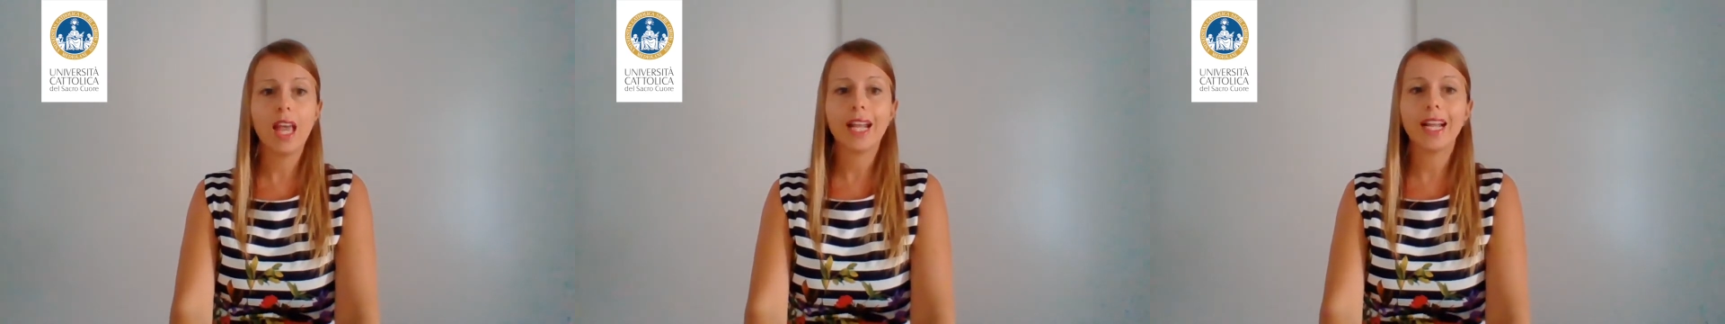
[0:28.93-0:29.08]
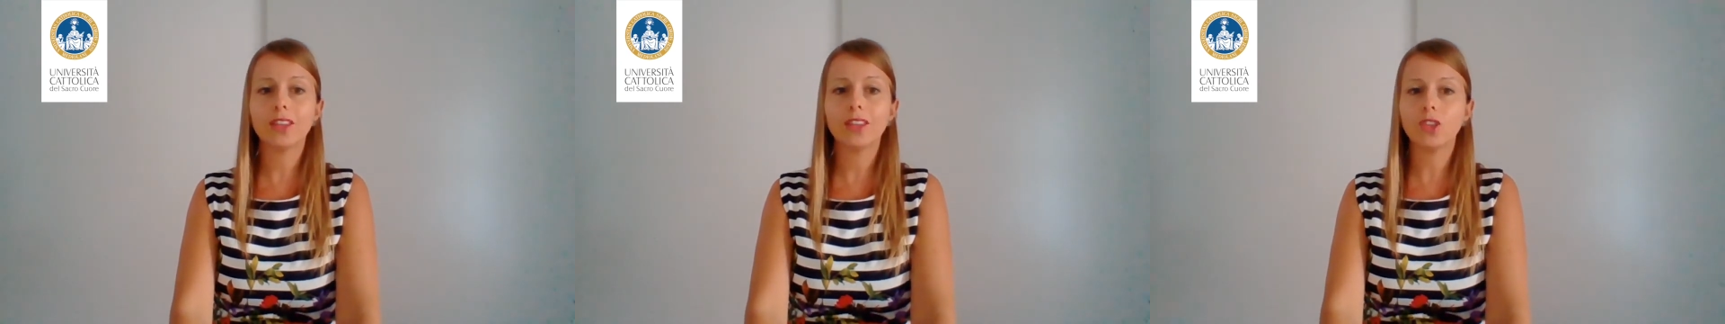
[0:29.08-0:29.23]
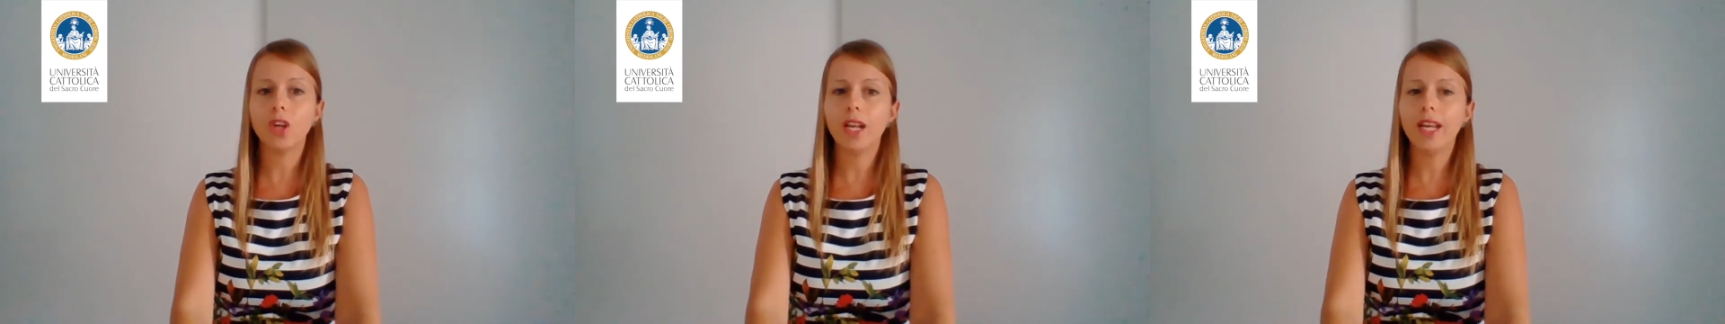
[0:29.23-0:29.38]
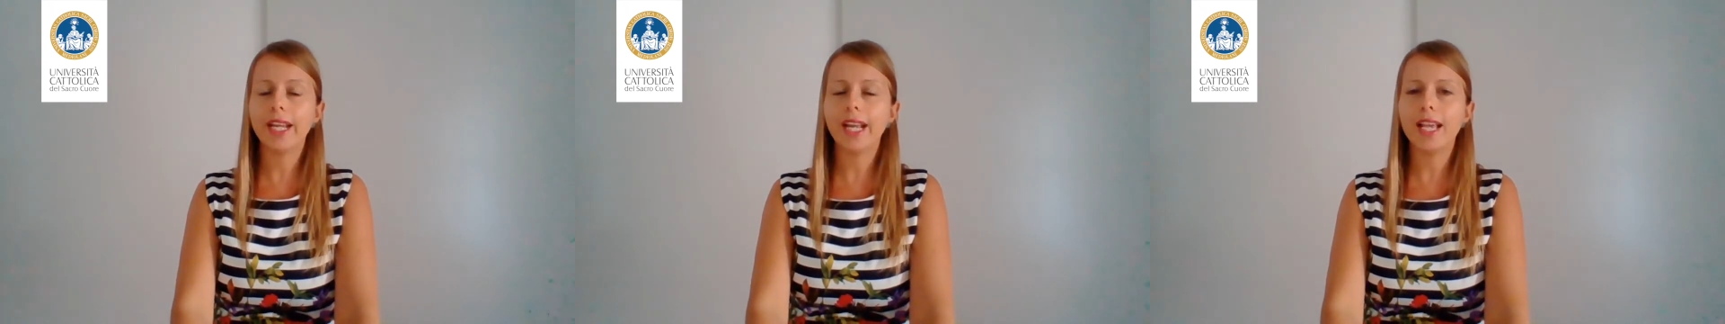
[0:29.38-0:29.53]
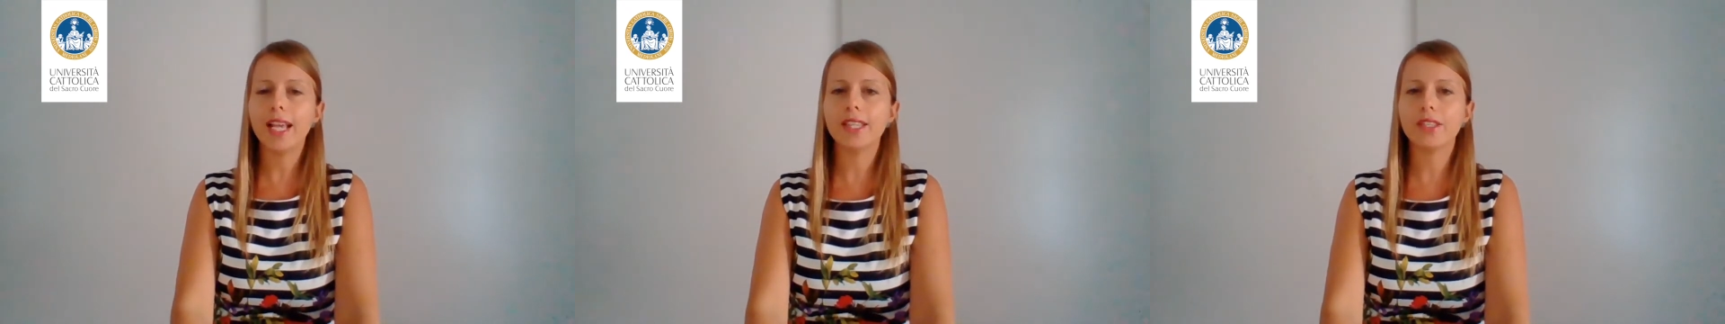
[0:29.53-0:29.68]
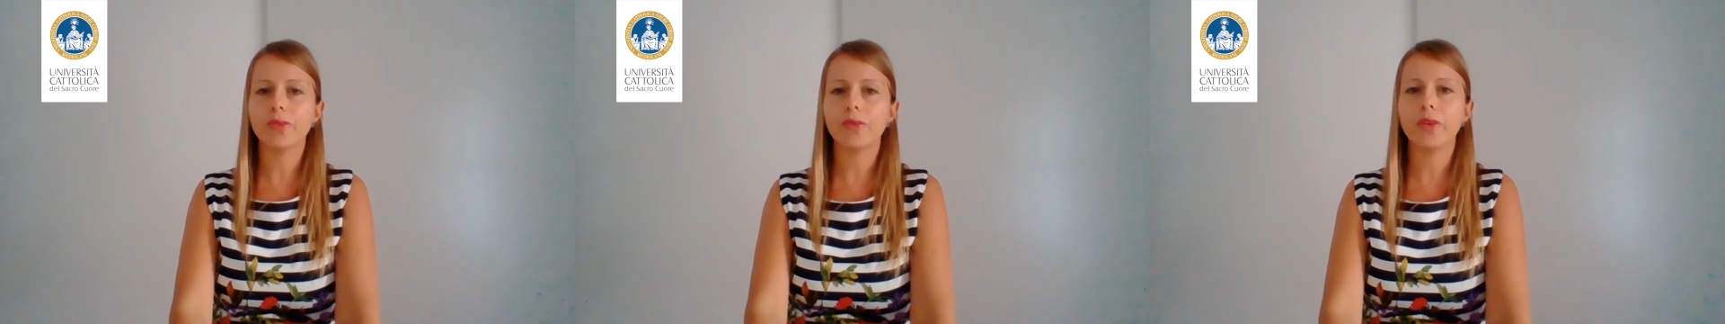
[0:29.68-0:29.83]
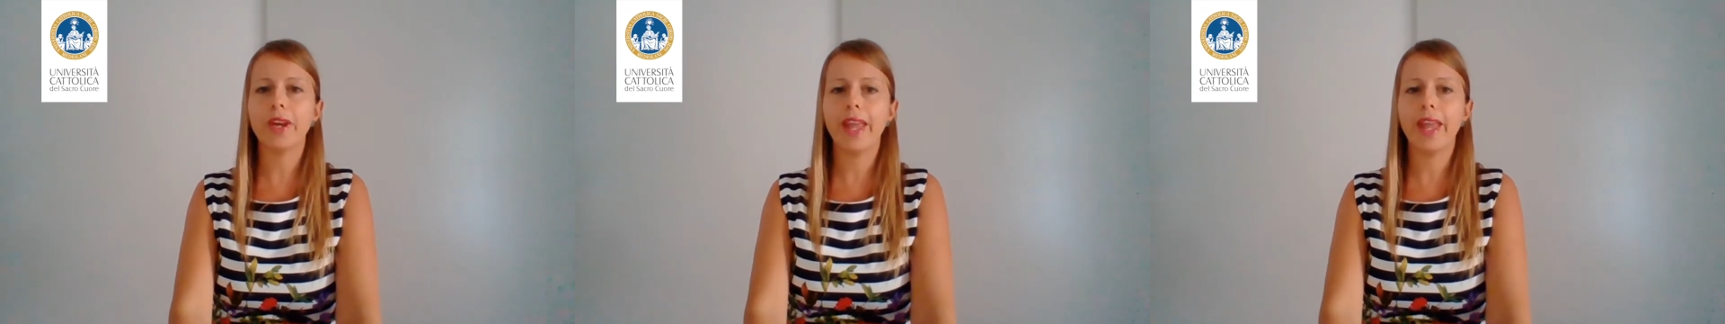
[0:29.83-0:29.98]
Cattolica
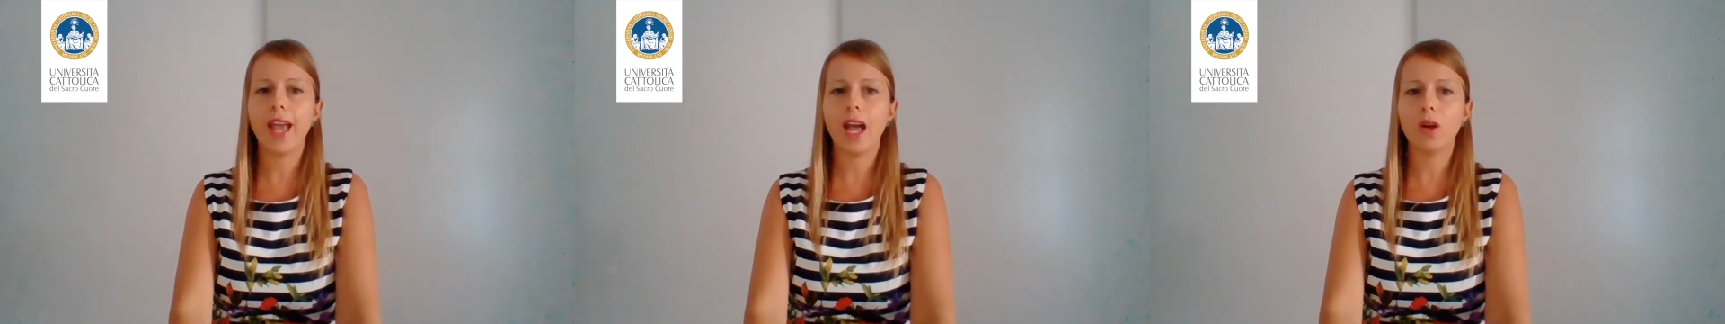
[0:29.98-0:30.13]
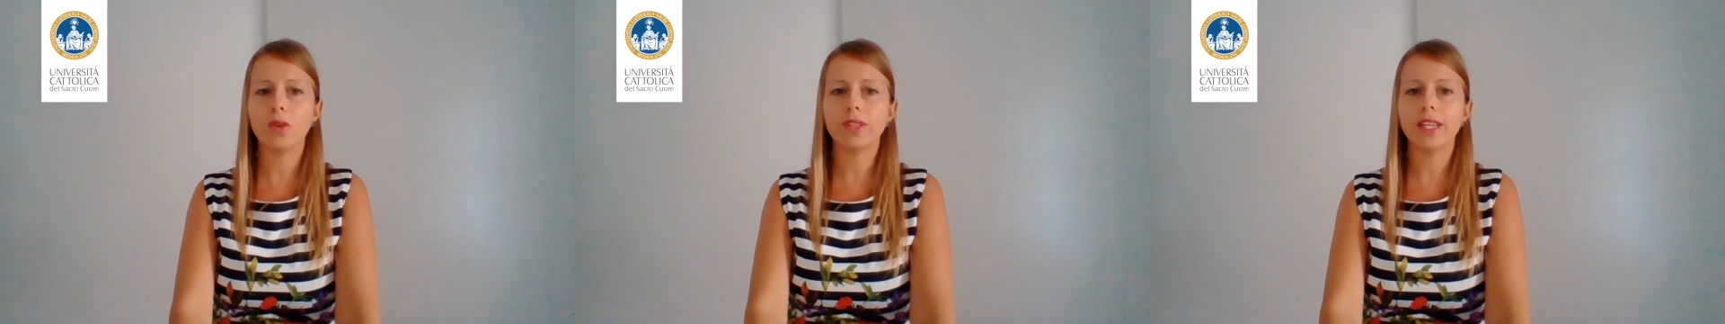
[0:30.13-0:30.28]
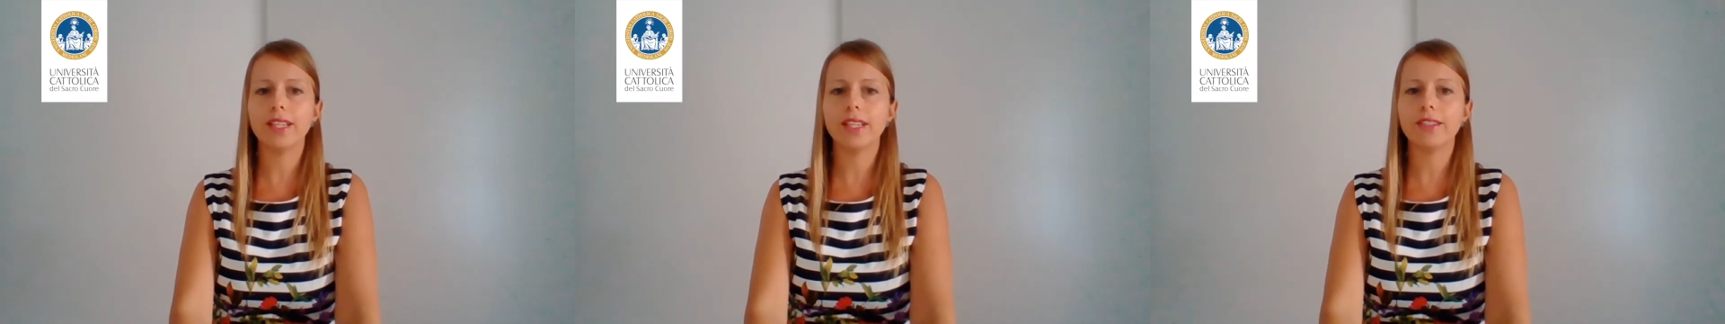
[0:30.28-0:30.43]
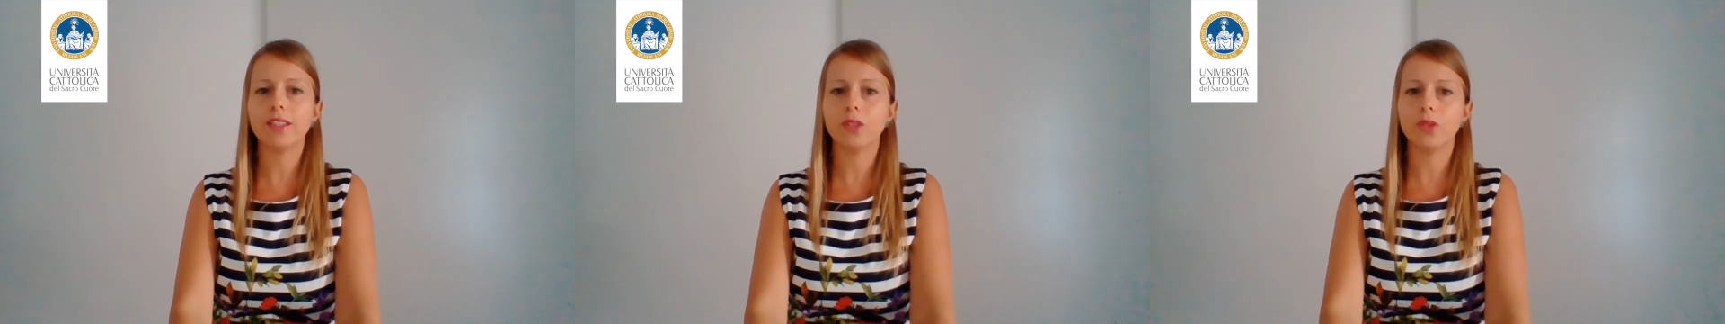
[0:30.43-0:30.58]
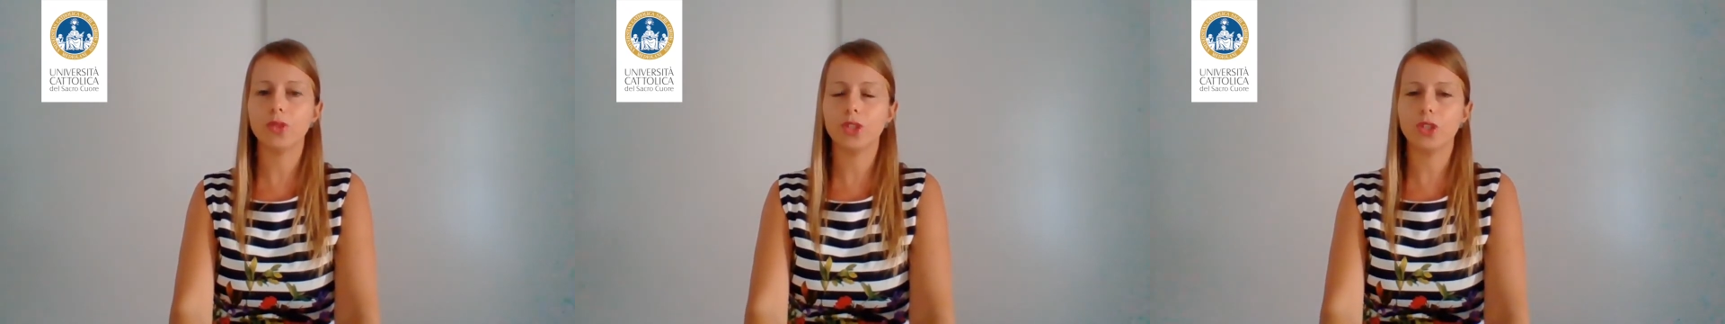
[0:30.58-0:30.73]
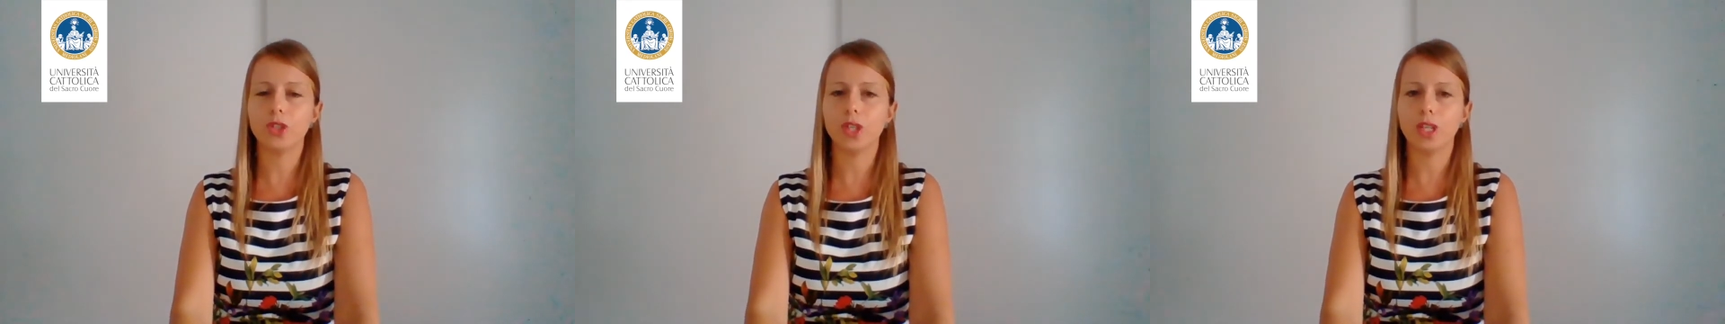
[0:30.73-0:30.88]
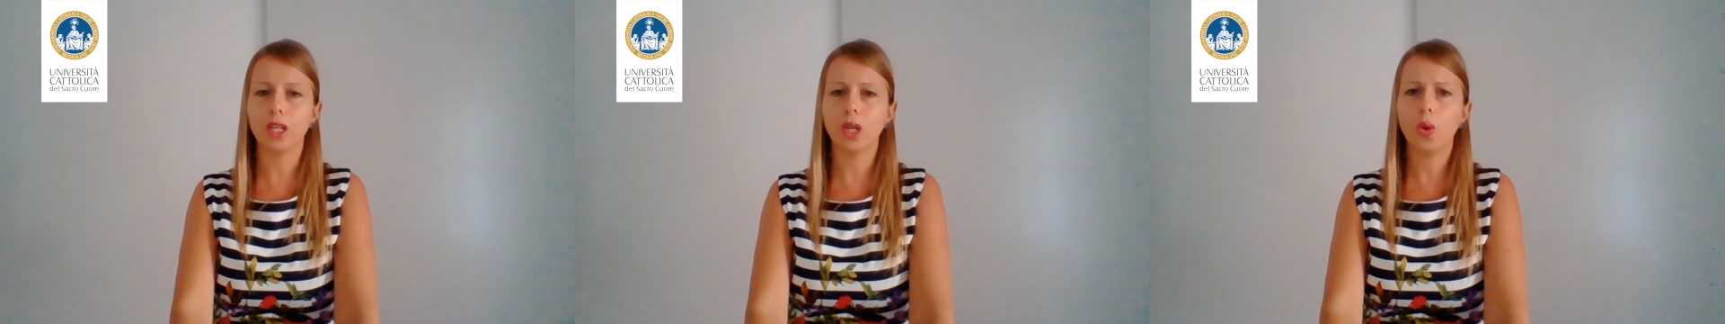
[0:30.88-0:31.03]
is a renowned
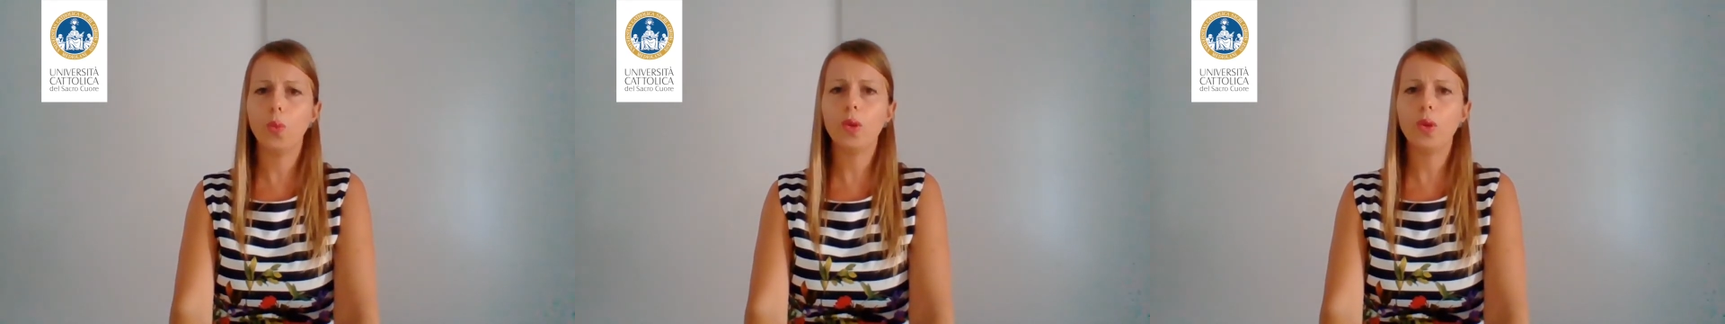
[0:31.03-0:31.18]
institution